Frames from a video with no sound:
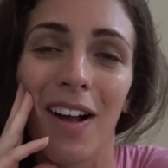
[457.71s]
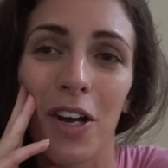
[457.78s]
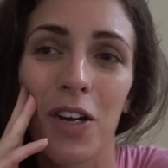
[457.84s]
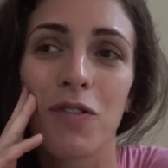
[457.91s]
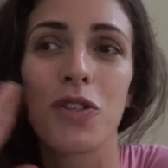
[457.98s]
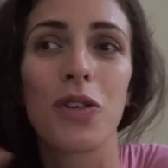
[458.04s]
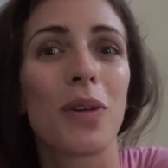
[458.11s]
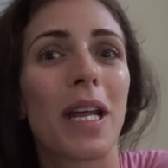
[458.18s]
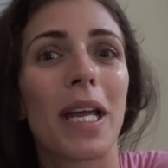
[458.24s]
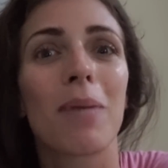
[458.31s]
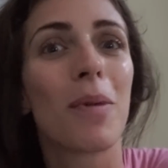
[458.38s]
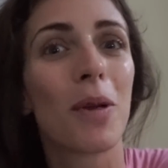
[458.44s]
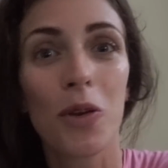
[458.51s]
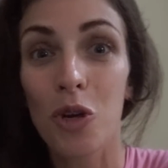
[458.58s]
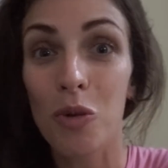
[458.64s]
kind of doing
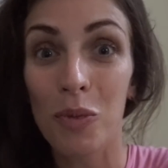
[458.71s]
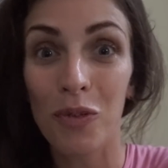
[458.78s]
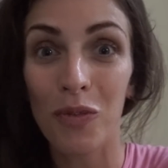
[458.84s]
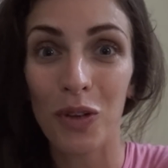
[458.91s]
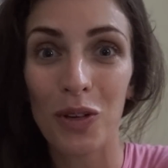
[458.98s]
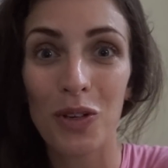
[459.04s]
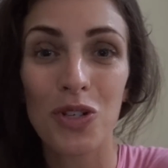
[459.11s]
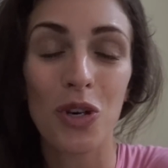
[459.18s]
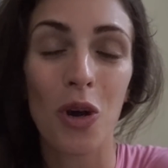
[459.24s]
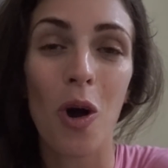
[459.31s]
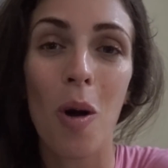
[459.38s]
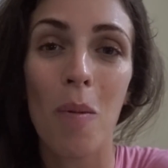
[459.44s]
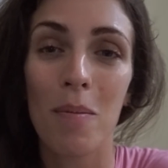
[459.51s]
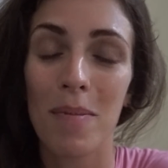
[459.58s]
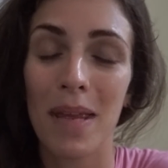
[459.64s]
like my normal food
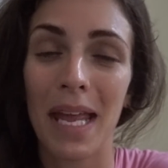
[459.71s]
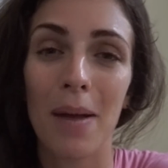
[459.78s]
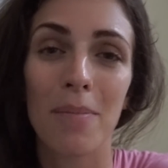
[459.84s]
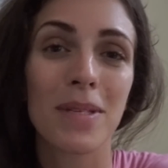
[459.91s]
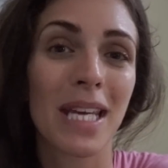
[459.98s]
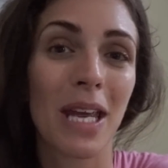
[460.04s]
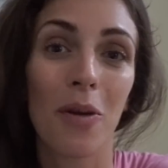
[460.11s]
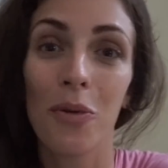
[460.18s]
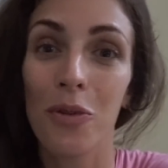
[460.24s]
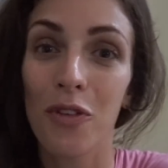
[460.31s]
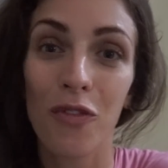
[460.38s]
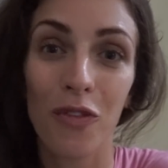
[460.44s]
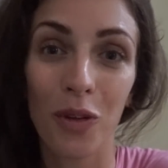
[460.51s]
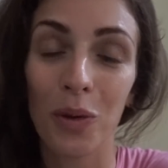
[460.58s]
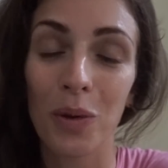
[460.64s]
shop and being able to get all the
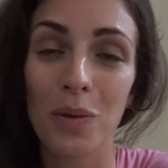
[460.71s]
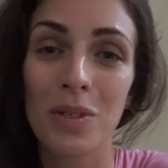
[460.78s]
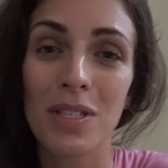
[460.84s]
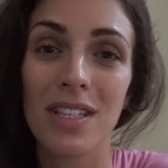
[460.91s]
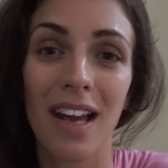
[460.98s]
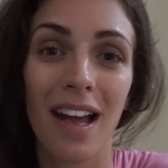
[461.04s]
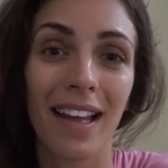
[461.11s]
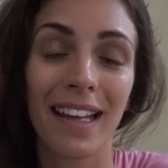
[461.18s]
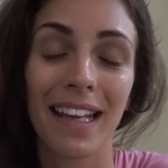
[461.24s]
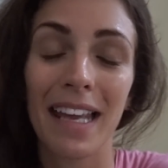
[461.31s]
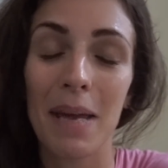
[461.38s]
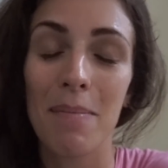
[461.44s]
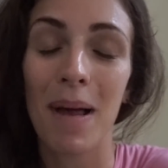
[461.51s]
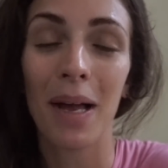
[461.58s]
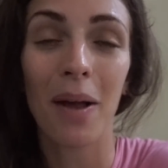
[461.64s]
food that I can
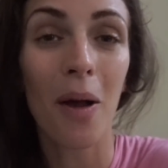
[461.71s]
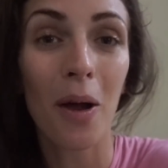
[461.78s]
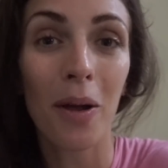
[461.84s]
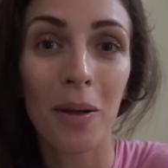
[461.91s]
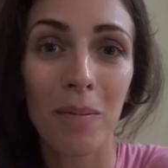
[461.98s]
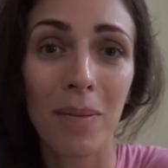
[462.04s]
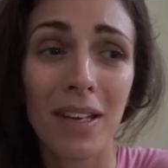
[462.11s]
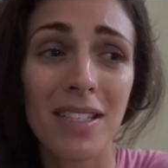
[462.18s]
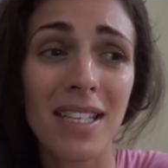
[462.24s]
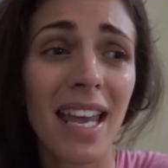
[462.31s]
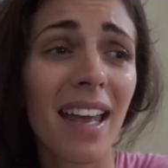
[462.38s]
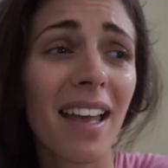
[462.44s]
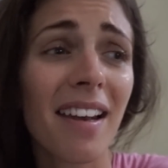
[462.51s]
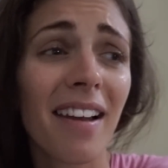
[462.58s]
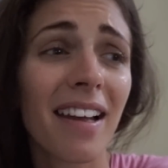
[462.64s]
get back home, because
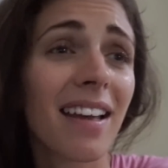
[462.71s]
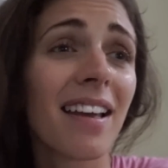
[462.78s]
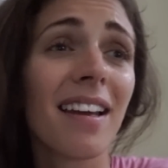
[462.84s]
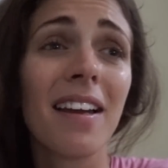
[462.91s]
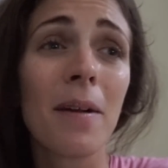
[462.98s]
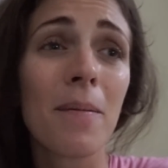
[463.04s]
here, like,